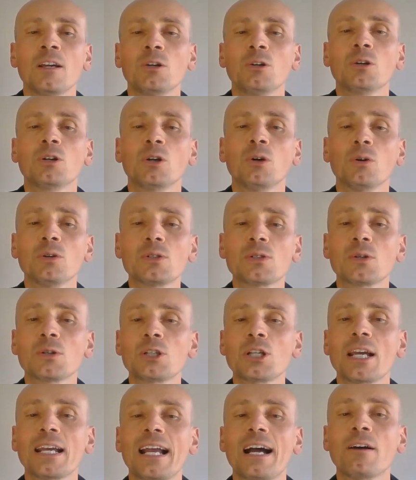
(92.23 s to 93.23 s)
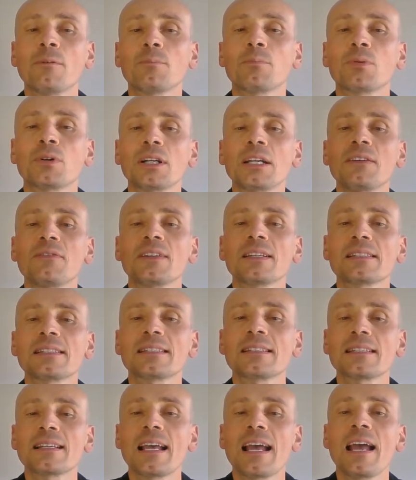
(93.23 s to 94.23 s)
You can also check out
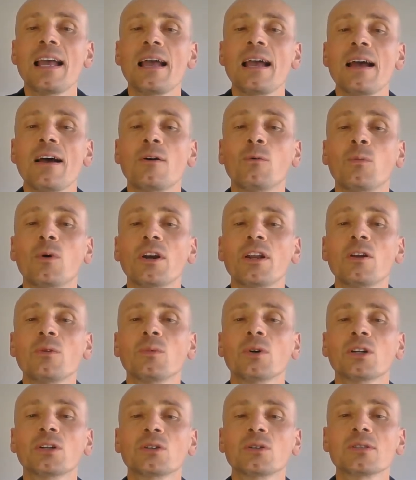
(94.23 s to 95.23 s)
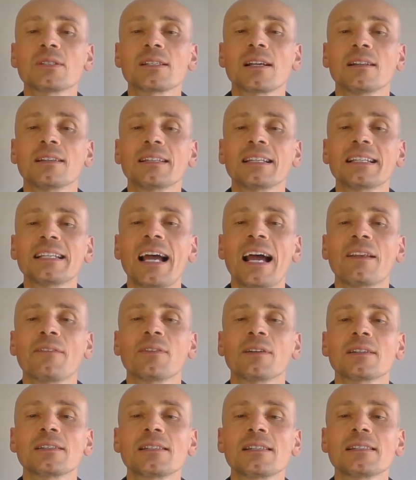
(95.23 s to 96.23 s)
previous one-on-one consulting and
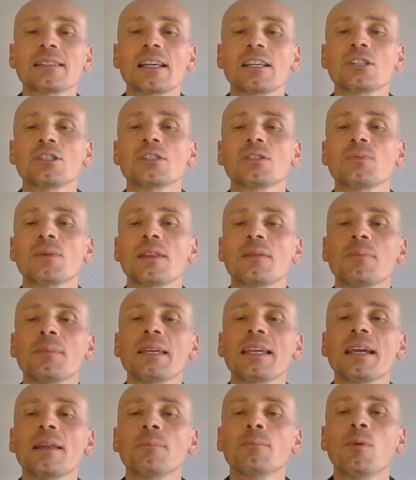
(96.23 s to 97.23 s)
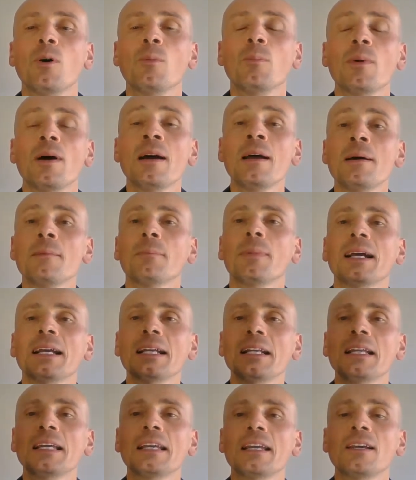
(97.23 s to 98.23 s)
advocacy sessions with me and Bob by
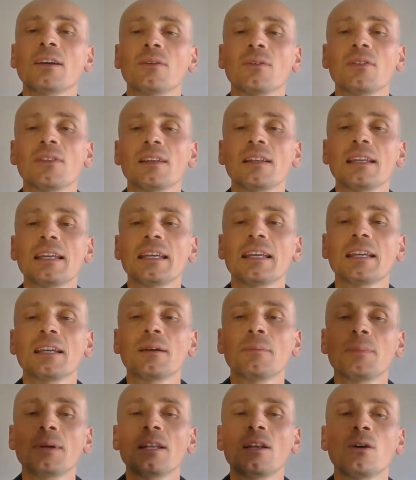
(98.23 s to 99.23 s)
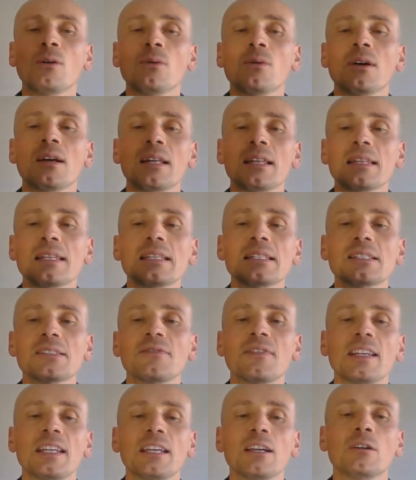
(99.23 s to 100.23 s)
clicking on the link below this
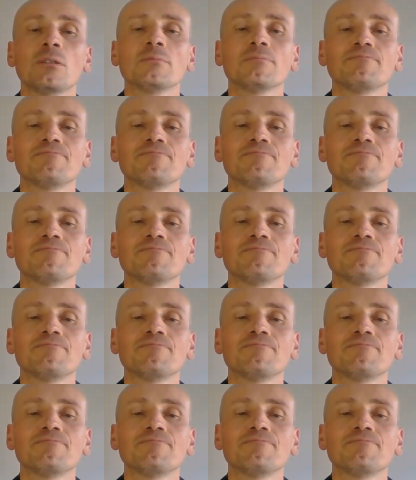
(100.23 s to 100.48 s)
video.